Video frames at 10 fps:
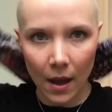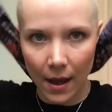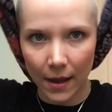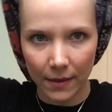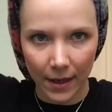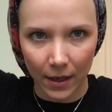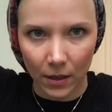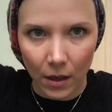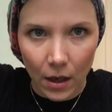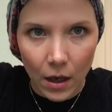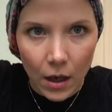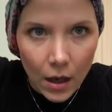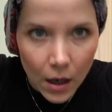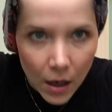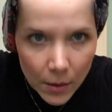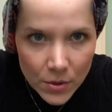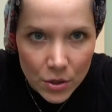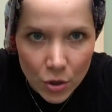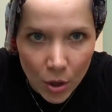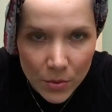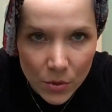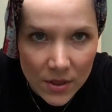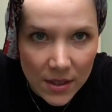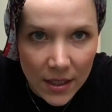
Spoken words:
and then up to the top so it's